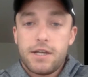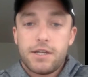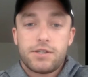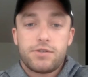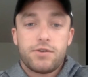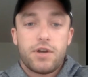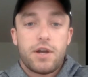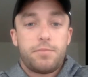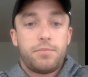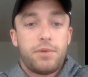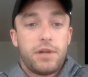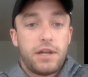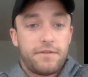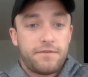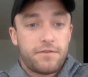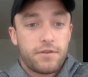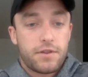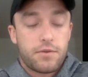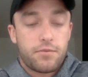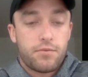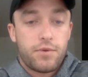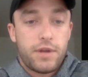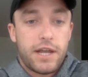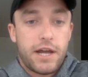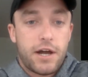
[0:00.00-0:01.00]
So I played for
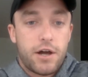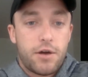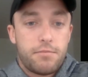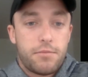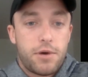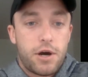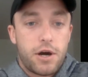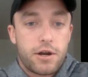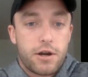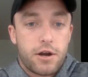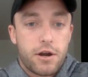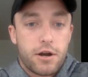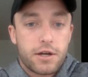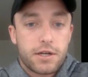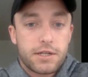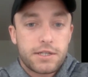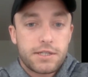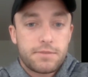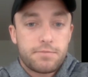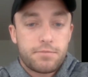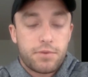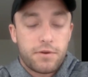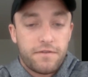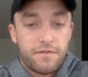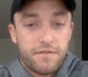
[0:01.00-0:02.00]
the Real
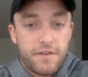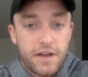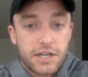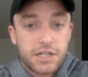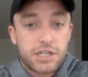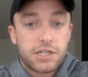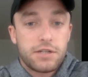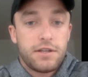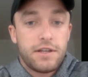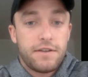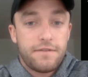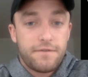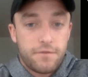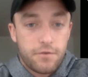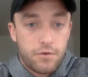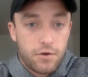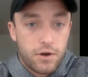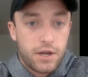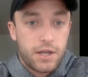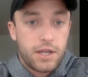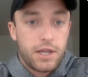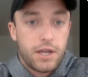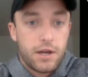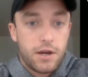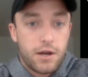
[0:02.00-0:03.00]
Monarchs professionally for
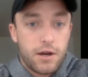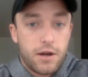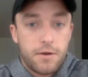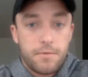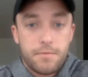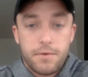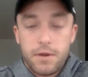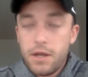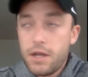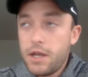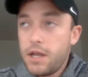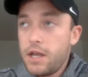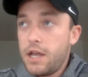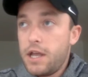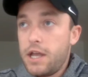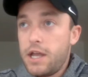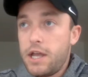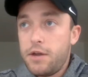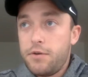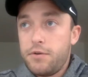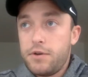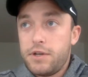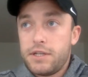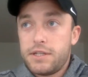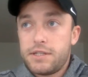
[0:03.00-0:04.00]
a year.
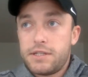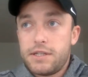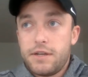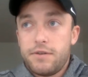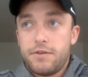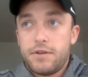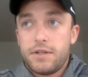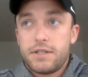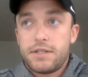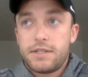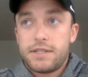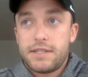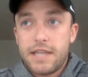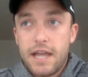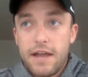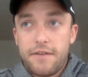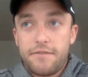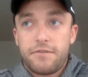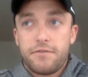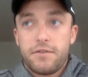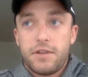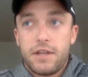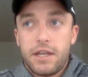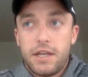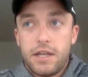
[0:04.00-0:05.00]
It was
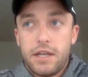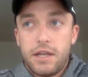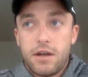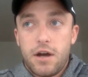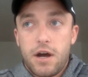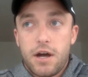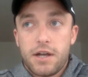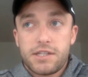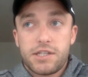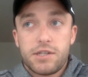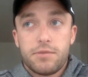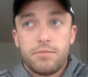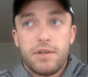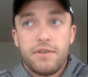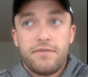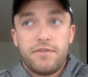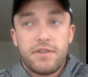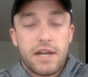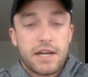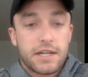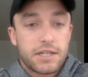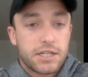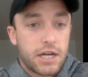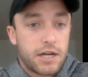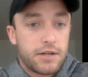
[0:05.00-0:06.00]
definitely awesome living
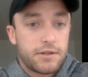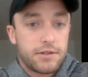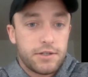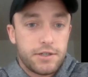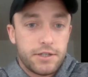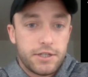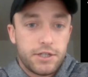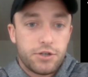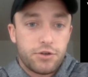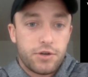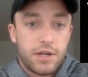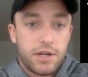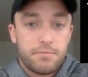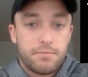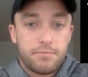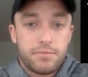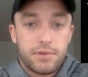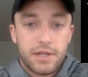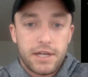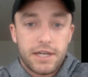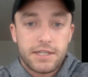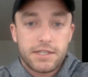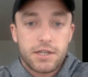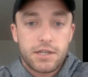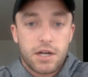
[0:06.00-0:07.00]
that childhood dream,
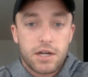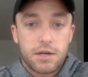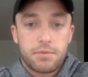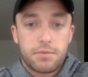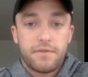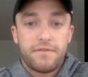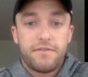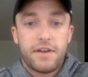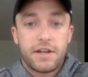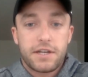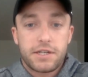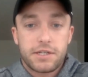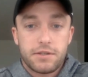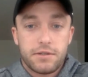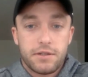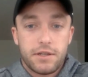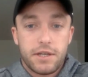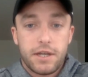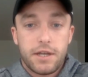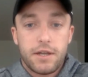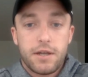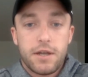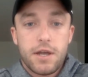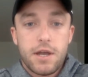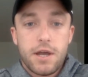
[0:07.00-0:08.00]
playing soccer
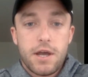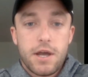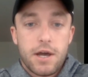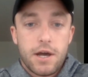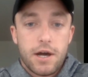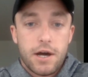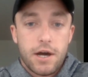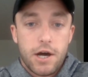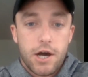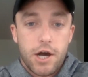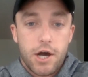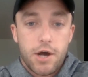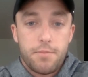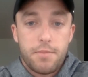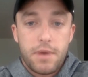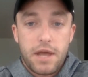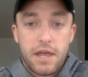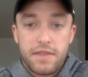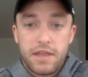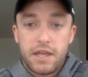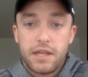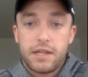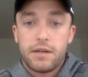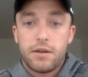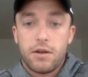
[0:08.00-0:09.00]
professionally.
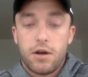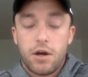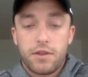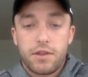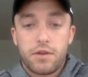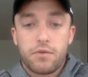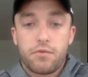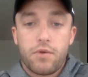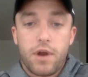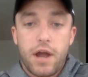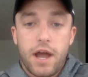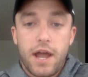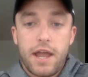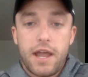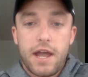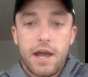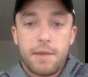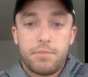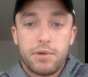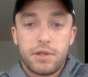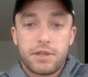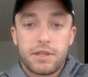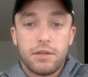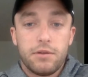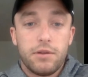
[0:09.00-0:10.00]
And then on the right, I
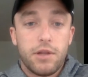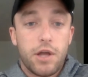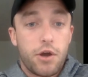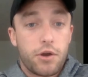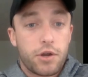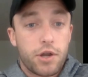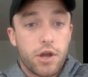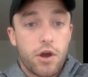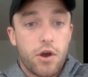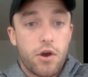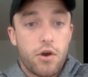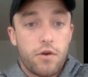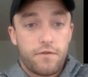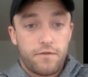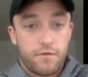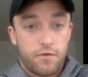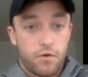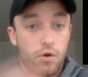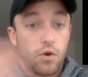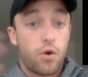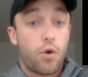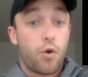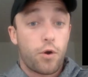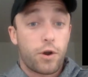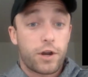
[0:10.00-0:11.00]
put the logo
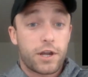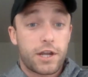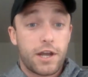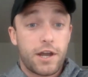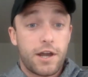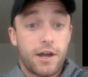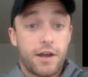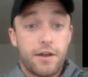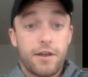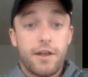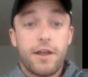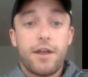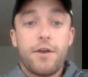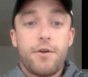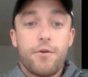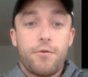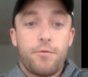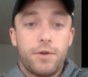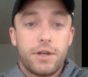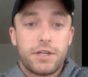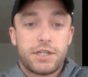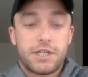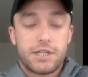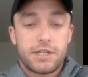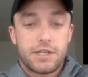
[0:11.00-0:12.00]
for Orca,
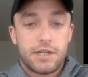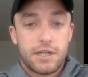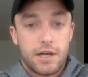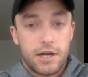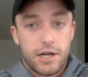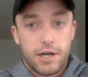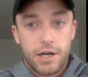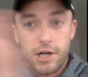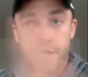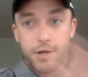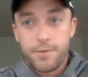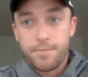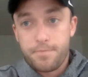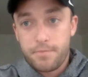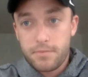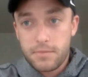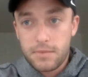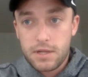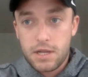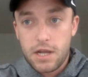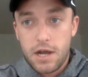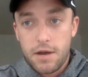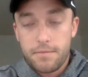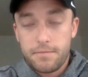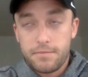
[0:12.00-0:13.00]
which
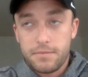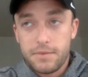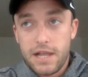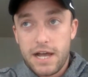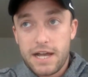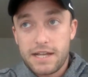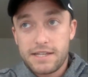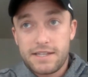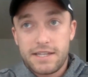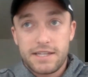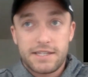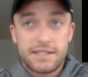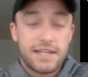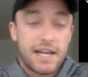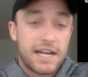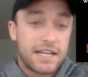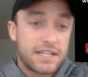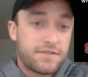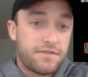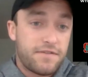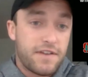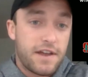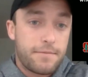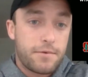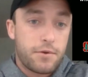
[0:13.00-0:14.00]
this
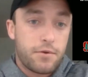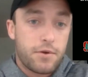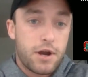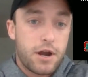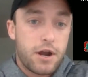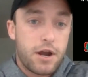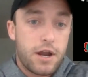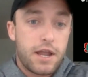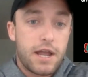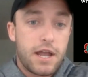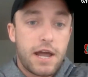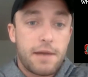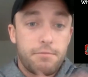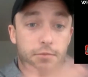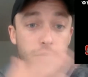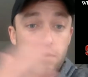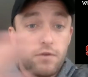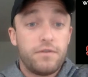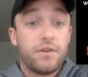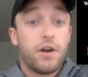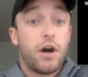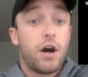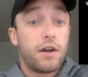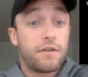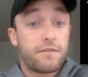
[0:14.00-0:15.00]
last February, I
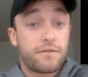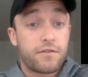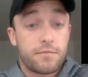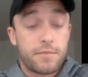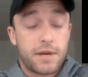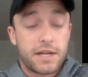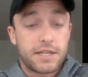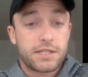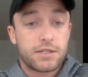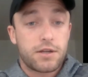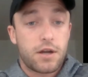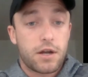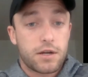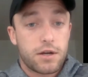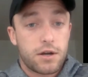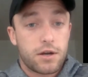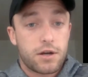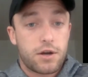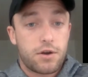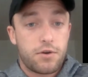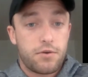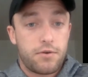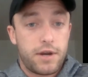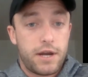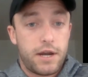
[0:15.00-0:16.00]
moved on from my soccer
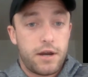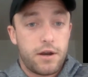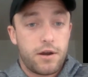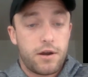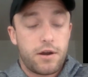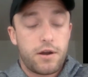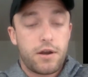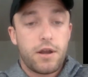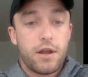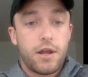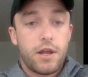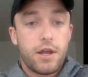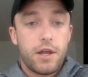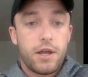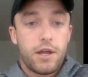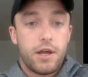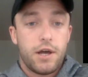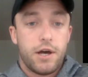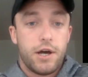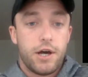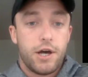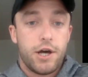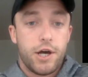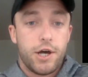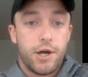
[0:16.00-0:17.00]
career
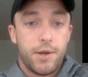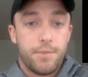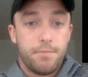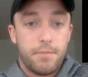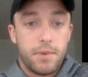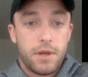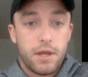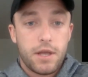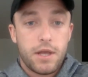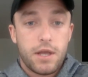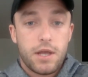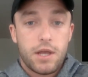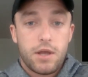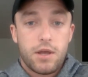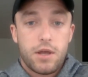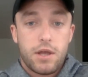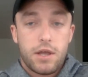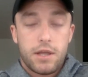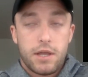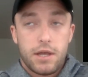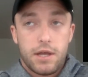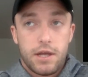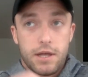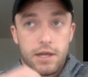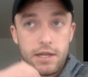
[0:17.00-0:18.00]

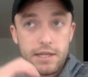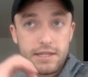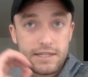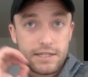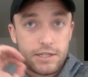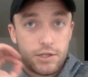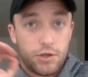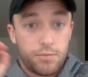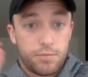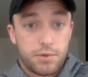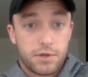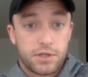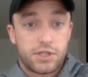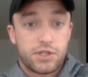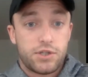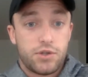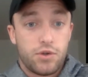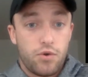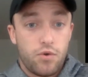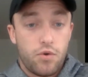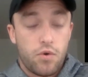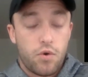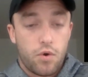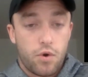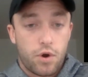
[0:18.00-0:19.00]
to
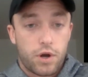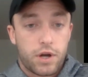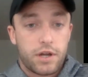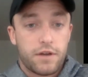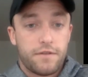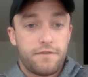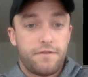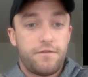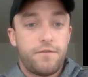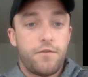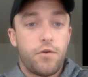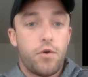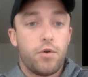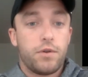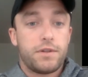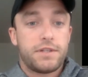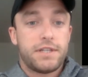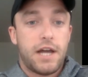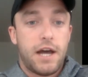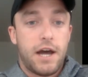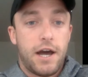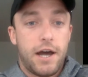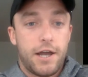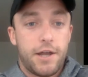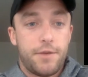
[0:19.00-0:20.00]
pursue Orca full
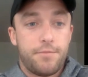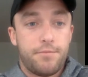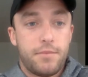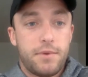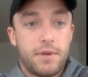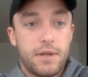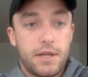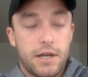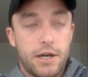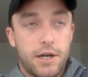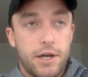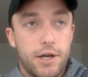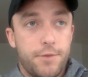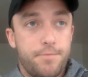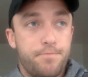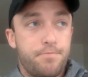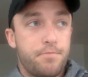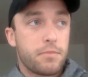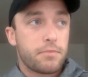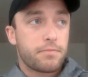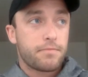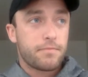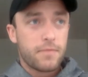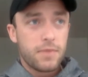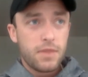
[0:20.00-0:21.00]
time.
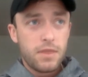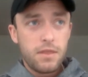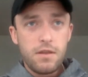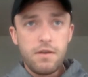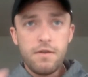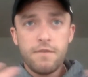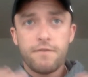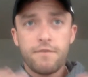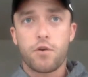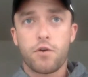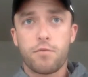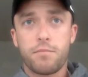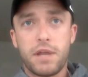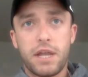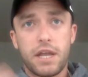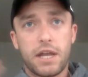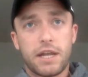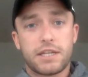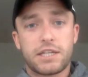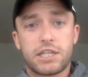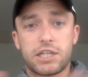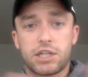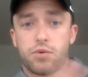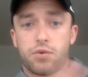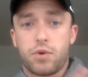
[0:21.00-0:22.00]
For me,
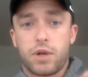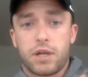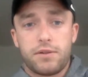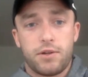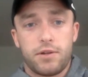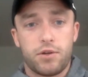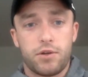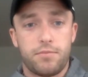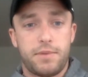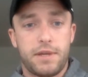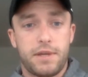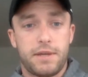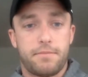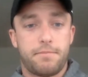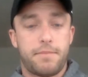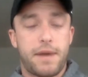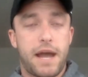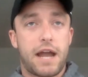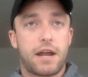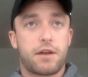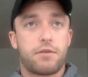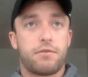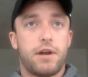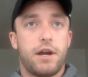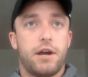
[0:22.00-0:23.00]
just a quick little bit
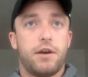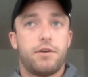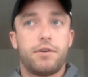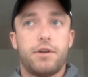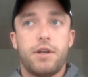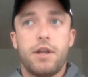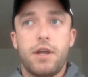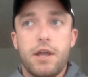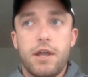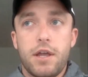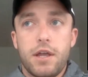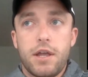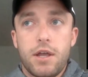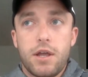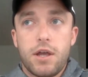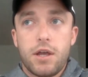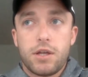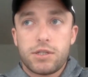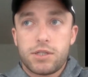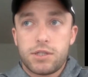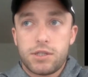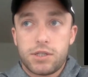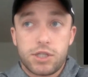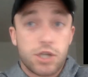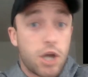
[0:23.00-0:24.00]
background.
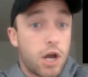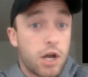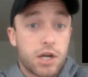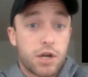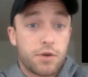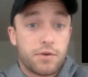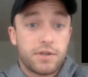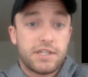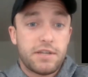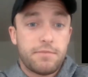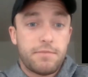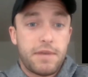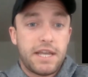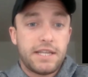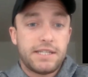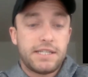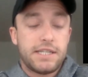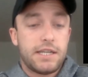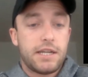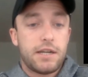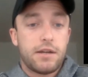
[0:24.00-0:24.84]
Soccer was amazing